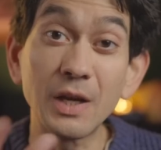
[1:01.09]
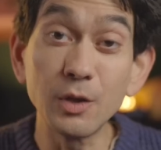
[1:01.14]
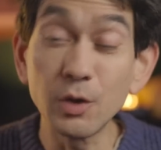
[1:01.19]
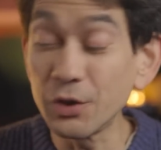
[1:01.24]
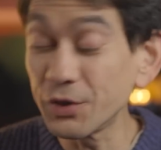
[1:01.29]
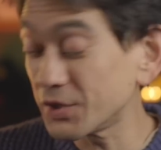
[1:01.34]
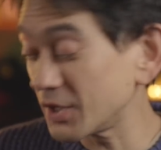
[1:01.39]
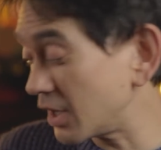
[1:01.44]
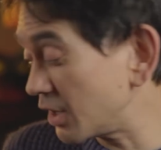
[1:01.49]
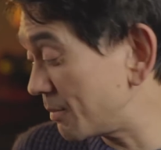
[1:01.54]

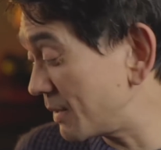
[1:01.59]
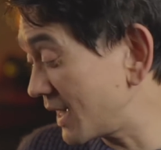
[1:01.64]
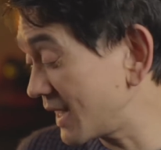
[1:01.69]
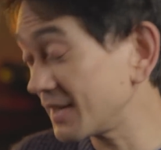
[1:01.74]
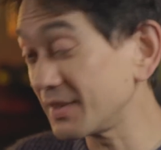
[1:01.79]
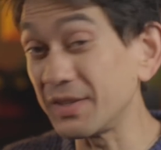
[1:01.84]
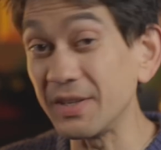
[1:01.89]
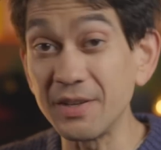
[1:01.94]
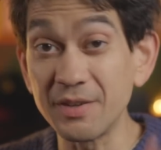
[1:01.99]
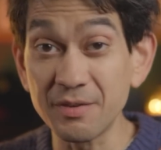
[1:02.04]
also be
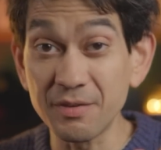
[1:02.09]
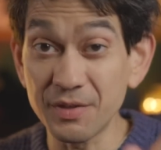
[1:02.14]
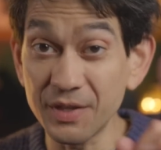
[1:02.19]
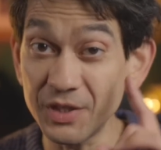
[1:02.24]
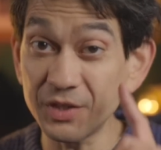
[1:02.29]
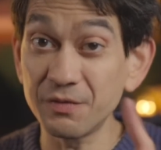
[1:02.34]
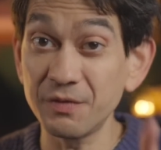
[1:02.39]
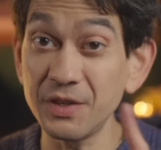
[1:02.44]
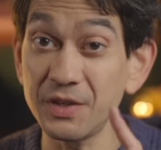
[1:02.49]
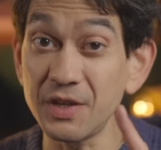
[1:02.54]
adding
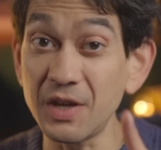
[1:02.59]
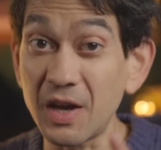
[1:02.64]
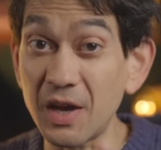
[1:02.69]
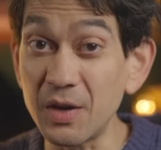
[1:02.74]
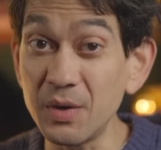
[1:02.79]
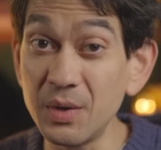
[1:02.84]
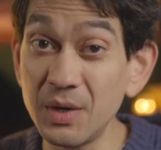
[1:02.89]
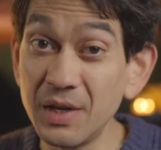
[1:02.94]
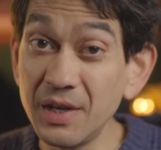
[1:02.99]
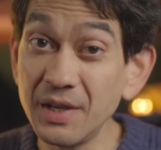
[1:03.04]
this
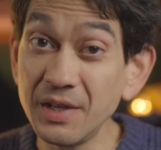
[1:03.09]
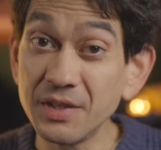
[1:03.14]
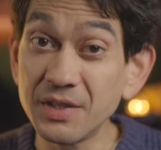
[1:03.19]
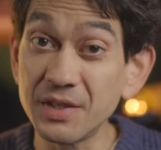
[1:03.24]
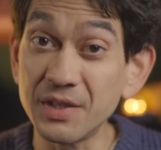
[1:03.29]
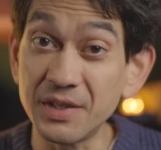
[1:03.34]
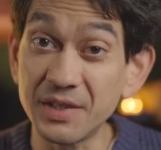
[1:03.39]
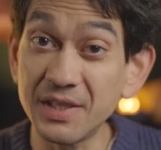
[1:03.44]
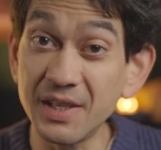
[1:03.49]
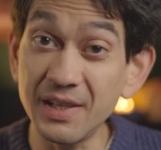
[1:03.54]
video to
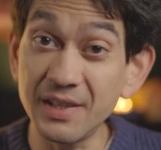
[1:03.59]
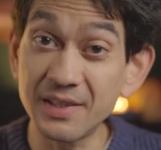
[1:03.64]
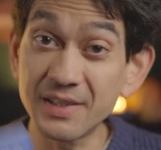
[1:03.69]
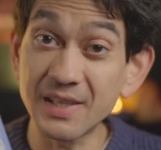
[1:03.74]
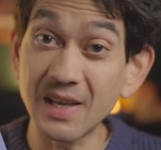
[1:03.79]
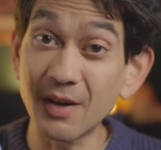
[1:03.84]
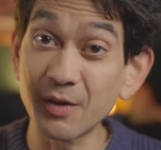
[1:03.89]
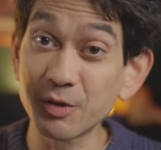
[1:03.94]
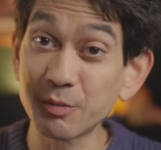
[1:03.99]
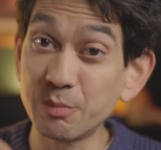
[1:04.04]
the Tea and
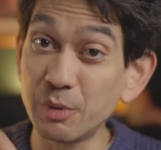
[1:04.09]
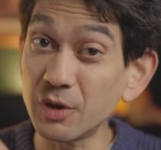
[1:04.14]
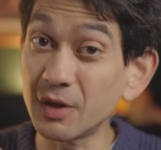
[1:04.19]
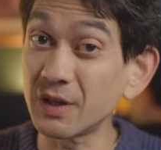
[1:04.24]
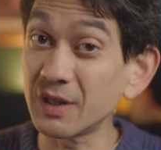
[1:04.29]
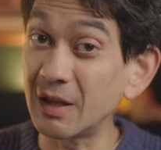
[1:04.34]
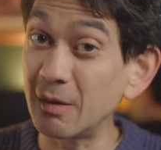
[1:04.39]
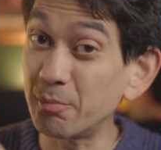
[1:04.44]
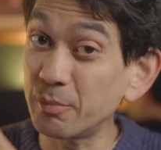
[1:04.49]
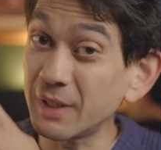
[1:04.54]
Tales Book
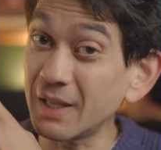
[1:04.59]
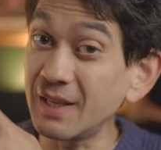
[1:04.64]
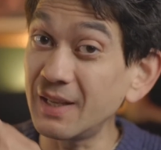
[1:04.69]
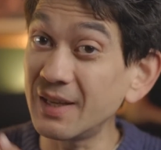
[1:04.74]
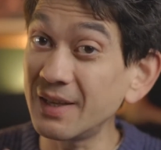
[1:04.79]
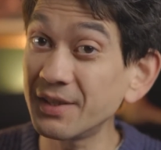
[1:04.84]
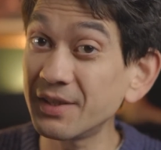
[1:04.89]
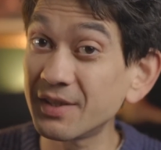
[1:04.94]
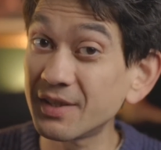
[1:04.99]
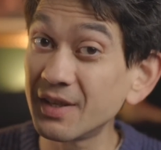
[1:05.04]
Club
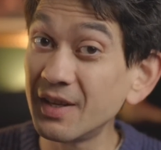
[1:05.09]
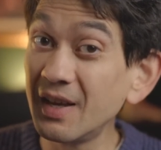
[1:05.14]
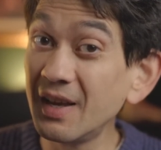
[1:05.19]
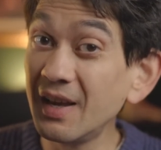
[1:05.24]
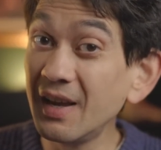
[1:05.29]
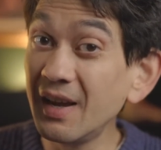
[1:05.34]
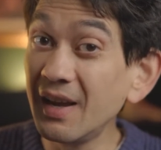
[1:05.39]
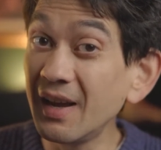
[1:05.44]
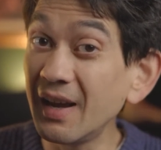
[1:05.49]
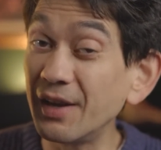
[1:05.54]
playlist,
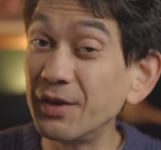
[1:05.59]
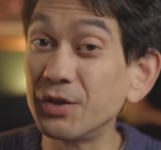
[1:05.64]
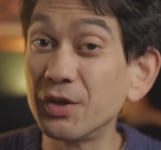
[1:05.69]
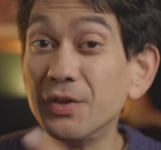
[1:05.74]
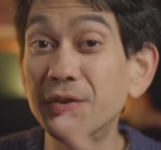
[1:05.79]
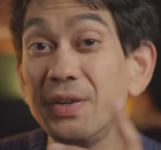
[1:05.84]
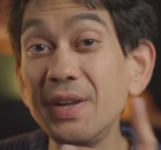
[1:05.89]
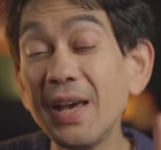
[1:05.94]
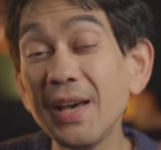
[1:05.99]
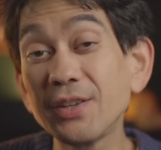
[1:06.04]
and
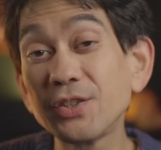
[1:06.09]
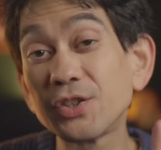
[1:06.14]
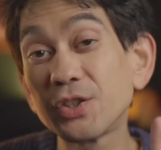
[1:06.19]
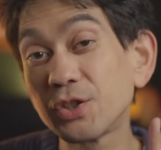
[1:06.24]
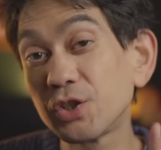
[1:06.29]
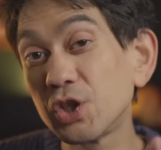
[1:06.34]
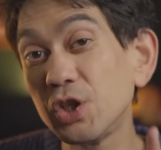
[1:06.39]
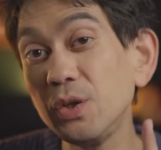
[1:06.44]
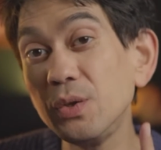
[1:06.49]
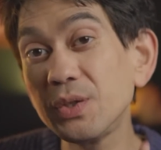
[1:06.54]
on next
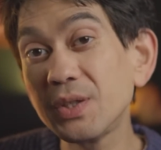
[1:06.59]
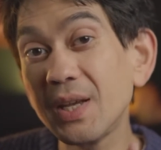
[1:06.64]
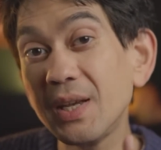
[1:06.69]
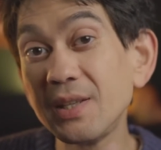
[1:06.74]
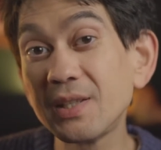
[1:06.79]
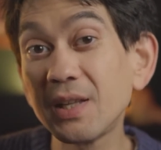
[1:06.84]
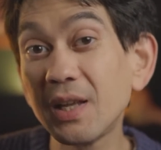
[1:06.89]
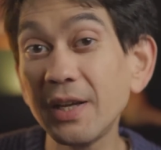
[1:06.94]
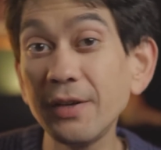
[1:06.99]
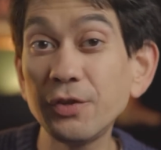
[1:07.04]

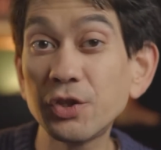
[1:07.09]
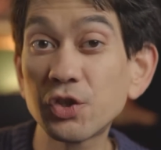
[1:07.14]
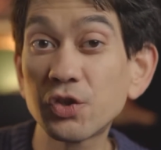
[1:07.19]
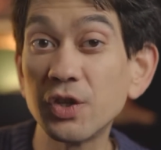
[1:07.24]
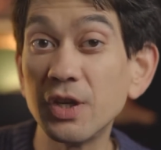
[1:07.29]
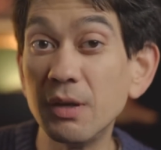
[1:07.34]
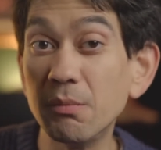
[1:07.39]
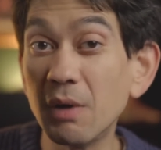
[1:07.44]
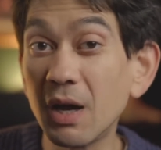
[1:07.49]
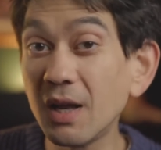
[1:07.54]
Tuesday's live
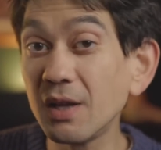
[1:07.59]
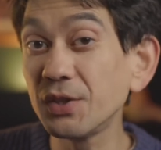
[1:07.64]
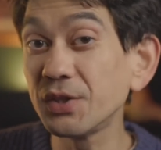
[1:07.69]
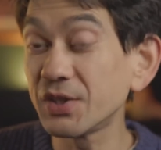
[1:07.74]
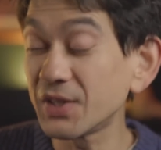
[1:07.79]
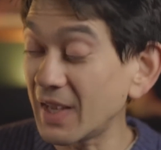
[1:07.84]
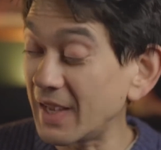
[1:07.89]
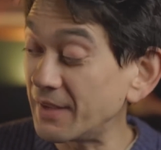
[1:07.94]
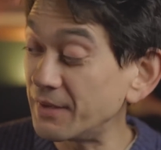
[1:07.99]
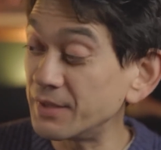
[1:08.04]
stream I'll
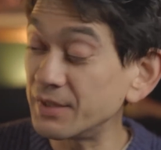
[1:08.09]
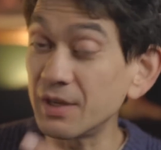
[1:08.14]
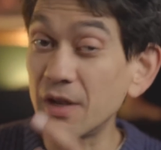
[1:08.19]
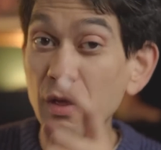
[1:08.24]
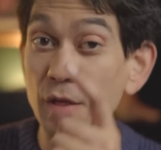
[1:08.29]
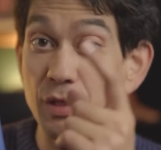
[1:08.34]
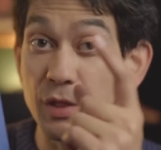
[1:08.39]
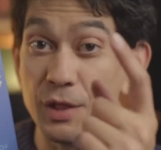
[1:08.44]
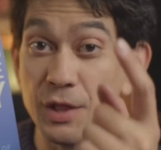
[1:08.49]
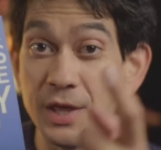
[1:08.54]
send
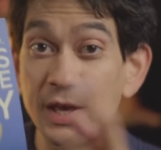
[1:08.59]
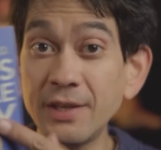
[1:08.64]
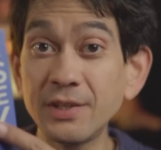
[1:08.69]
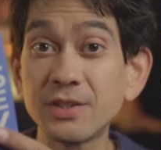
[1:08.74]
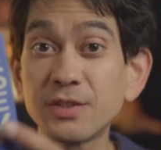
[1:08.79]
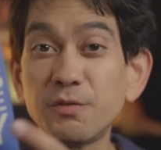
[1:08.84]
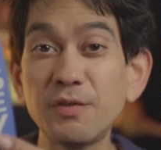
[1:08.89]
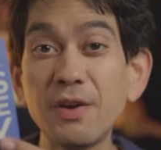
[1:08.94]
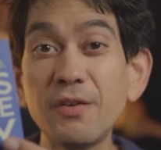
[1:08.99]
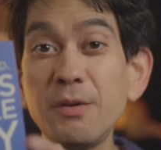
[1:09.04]

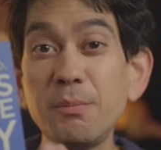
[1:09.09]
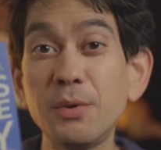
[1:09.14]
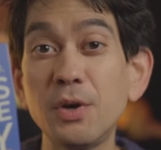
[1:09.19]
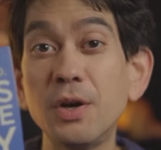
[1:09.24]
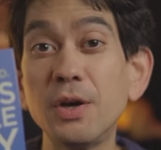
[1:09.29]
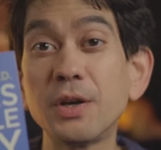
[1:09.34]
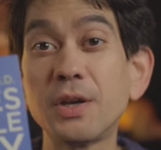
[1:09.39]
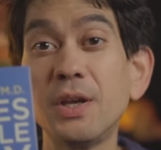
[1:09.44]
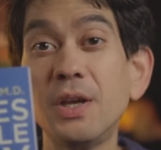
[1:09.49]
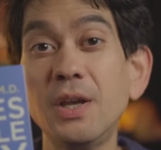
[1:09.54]
this very
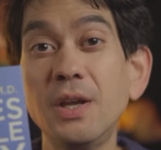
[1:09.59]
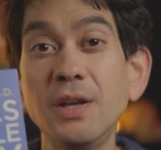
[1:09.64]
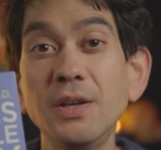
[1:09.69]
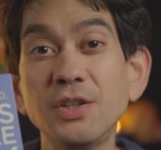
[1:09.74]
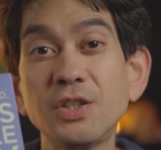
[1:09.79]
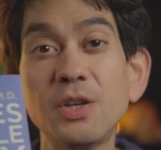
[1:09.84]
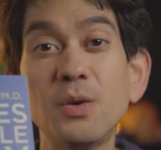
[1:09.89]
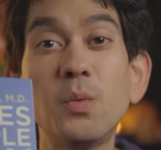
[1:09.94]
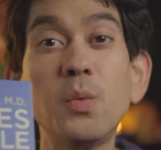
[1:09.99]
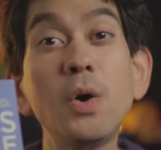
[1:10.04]
book
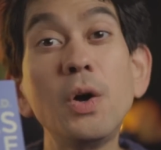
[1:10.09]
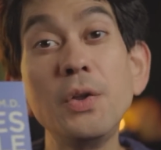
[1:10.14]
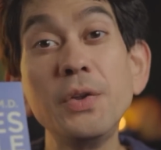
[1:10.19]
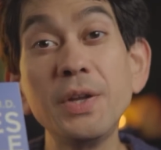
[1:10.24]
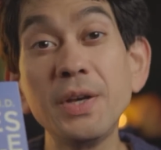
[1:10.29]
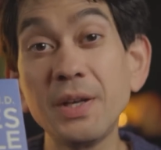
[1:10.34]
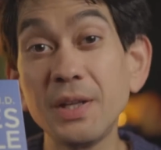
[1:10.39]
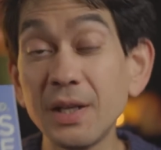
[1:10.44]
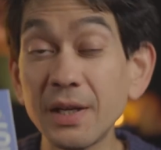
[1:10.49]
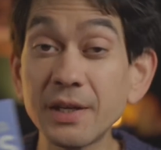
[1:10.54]
to
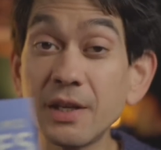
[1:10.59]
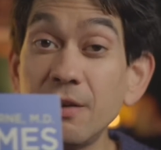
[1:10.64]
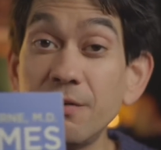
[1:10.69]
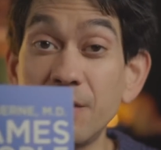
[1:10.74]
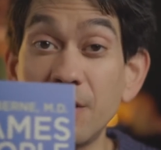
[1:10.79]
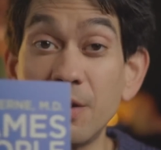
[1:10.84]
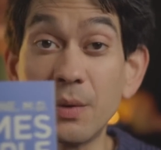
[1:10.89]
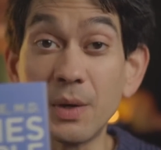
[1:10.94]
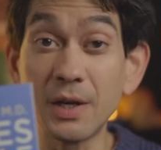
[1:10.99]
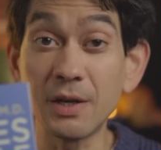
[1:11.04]
one lucky
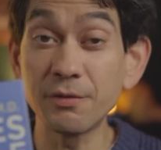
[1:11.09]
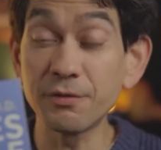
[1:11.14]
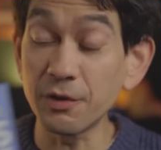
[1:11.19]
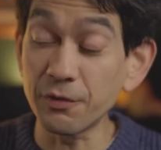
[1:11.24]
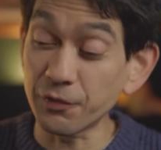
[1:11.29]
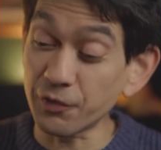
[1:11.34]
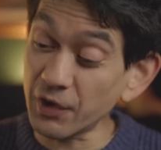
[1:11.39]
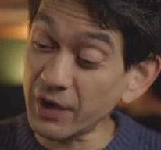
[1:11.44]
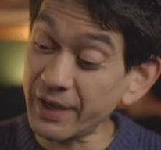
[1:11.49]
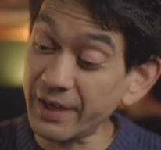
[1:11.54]
viewer for
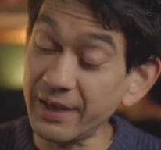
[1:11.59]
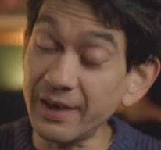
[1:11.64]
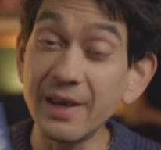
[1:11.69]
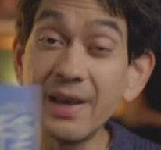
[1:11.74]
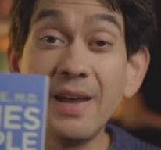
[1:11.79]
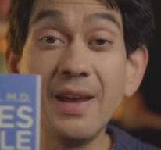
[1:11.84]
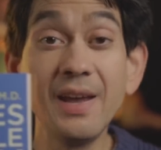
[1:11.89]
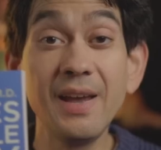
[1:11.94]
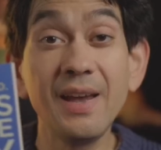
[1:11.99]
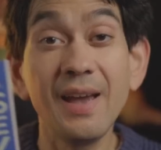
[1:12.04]
free
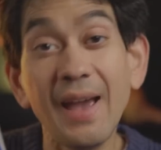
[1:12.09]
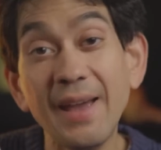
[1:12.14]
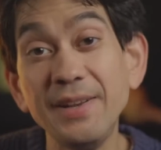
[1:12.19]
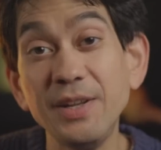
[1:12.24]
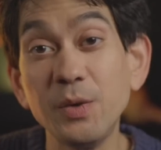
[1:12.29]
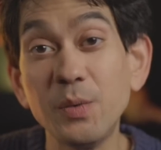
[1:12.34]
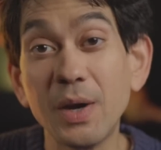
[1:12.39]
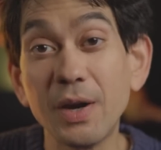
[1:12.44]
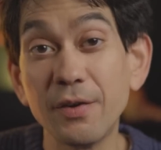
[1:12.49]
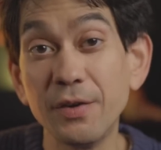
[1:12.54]

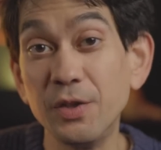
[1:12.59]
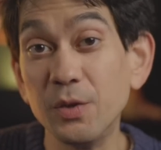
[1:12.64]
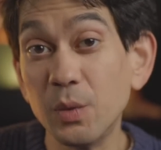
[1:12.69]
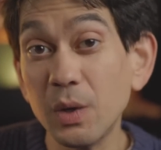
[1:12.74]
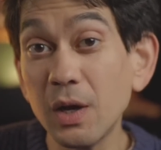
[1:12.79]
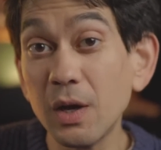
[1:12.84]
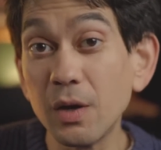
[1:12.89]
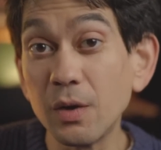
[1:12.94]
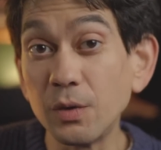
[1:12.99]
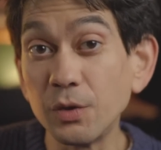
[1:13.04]
anywhere in the
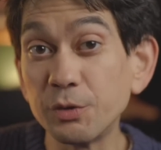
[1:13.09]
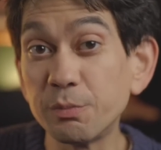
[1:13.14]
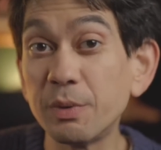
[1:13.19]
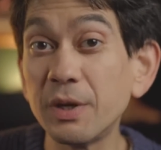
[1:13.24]
world.